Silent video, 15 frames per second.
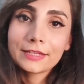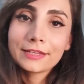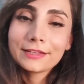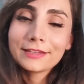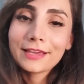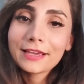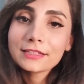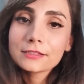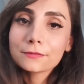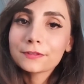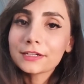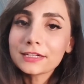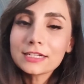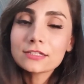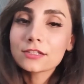yeah, it's
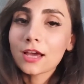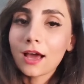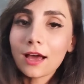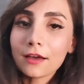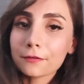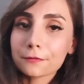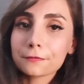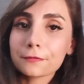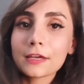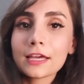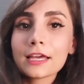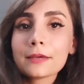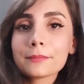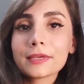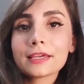very tough
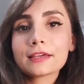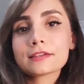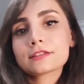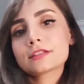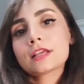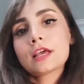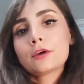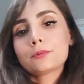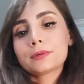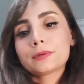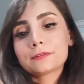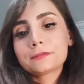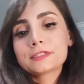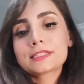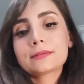because
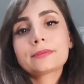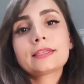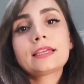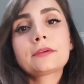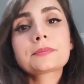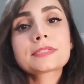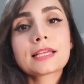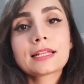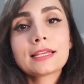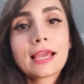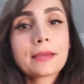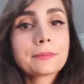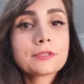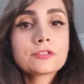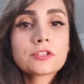whenever something upsetting
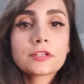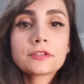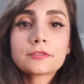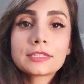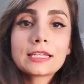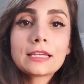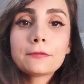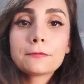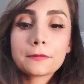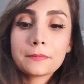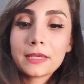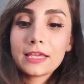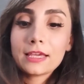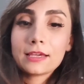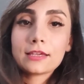happens, generally for
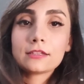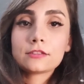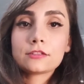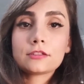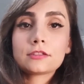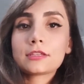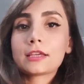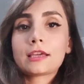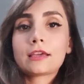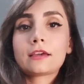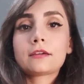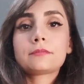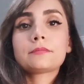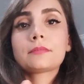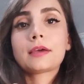me, it's just like
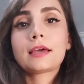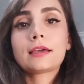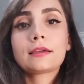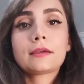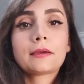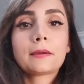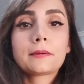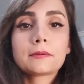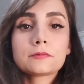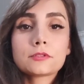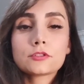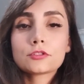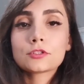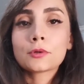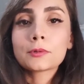I'm
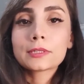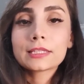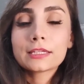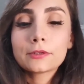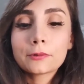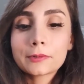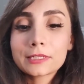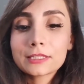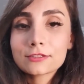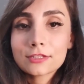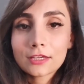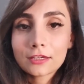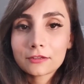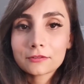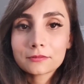just totally going
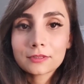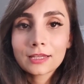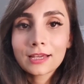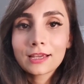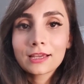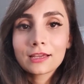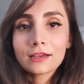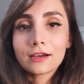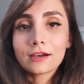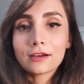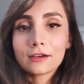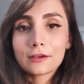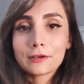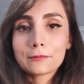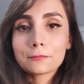to
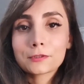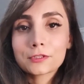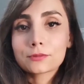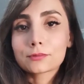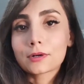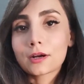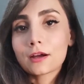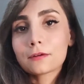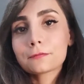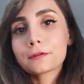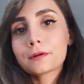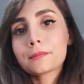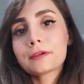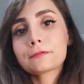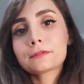withdraw from
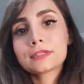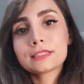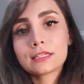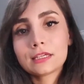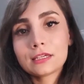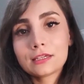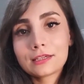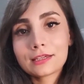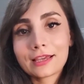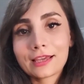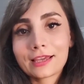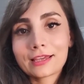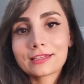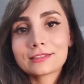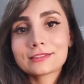everything,
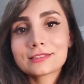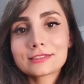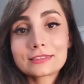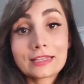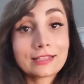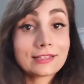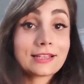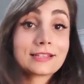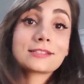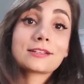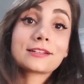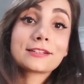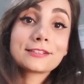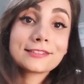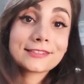and that's not a
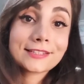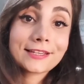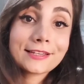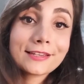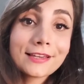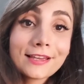good thing.